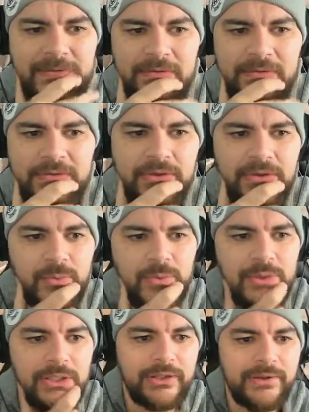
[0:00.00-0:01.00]

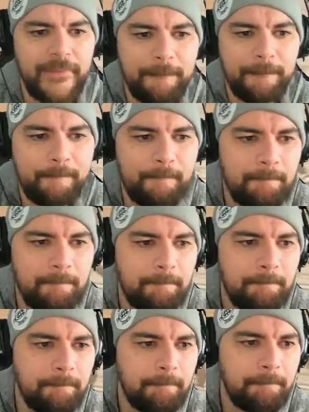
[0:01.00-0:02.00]
Austin Jr. on the
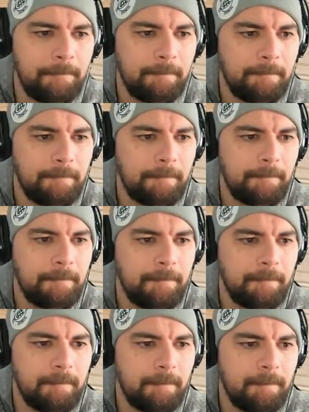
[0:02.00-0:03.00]
back down. Couldn't
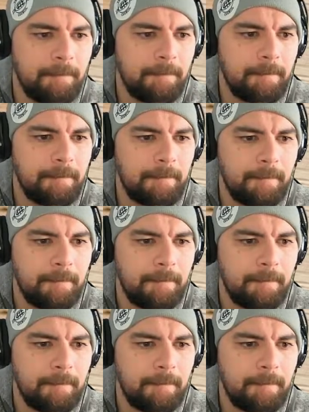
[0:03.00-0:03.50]
connect.